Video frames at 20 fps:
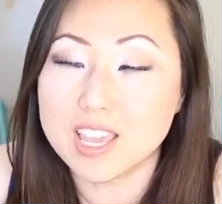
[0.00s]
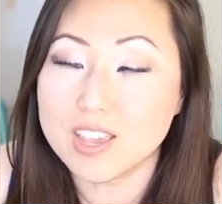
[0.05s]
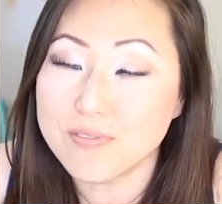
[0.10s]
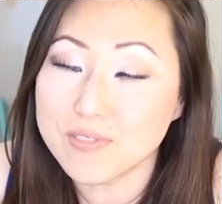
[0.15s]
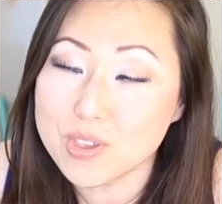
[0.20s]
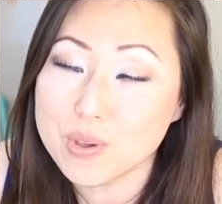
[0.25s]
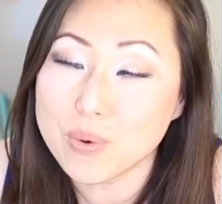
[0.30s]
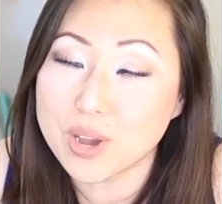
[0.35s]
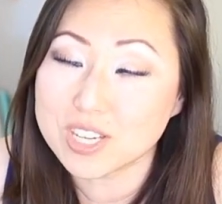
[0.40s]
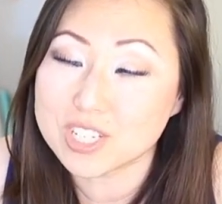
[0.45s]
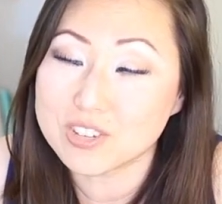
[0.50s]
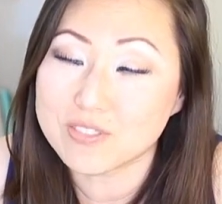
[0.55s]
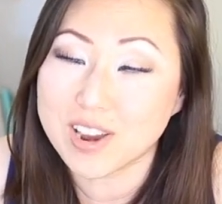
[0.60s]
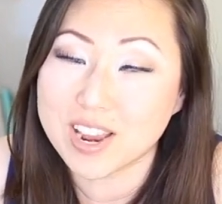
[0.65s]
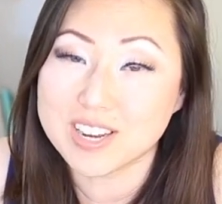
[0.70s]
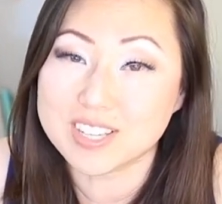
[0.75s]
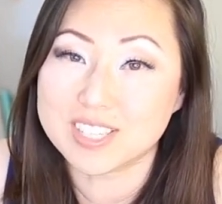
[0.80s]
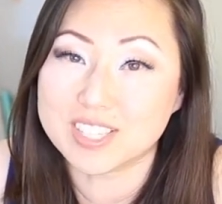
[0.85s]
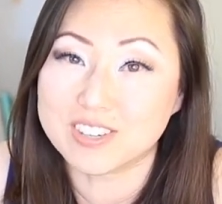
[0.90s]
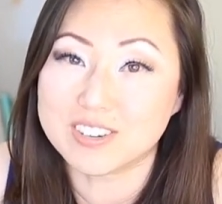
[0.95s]
If you want to
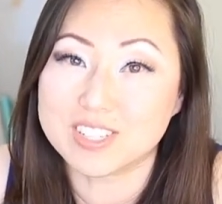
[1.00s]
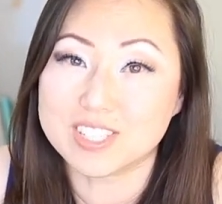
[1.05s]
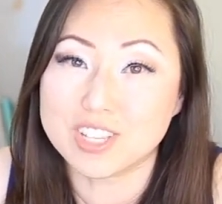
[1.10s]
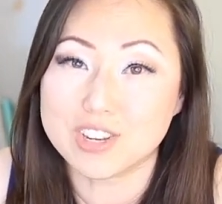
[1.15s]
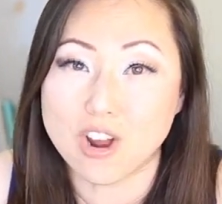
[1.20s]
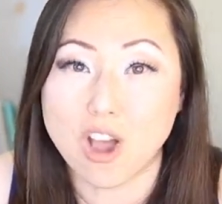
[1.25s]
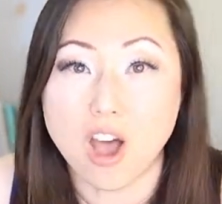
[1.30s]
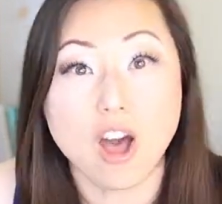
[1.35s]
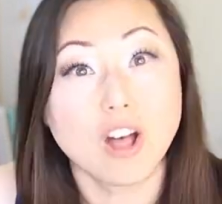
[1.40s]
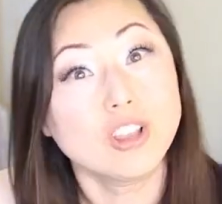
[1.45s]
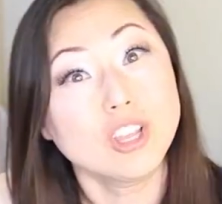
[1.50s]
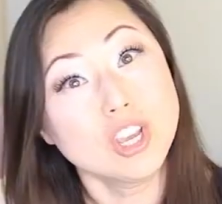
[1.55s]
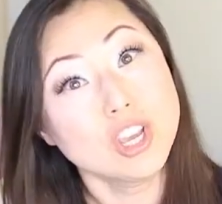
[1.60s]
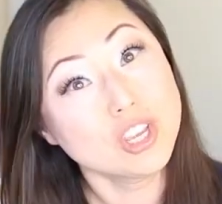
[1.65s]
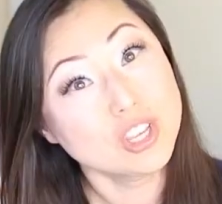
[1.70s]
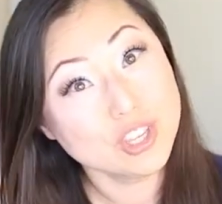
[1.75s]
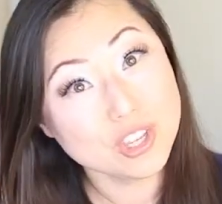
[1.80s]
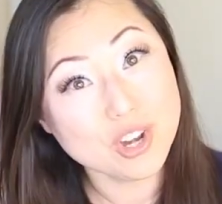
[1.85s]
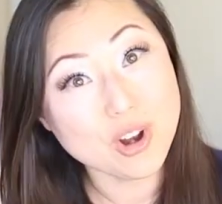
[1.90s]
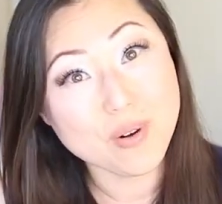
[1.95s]
write a series at all,
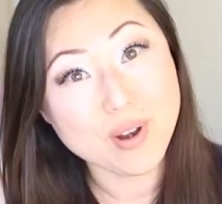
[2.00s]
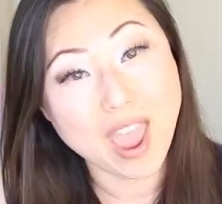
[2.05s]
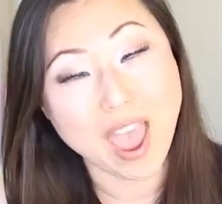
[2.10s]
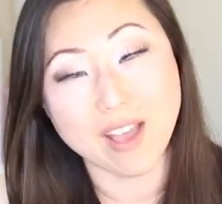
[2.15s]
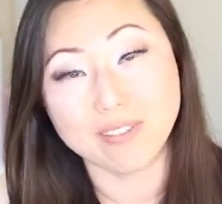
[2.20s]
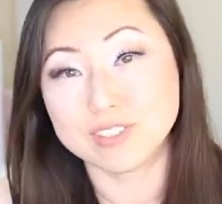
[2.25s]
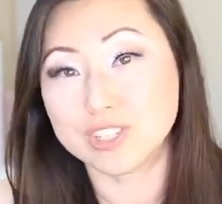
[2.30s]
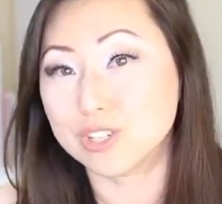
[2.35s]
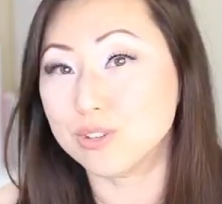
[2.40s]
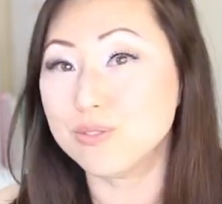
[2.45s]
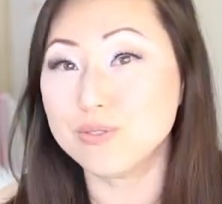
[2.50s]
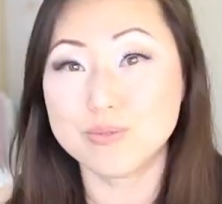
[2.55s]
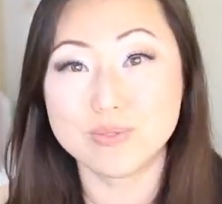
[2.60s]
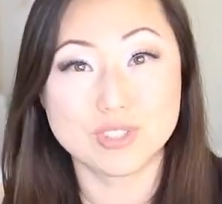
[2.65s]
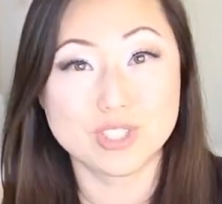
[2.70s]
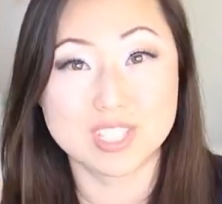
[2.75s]
you don't have to.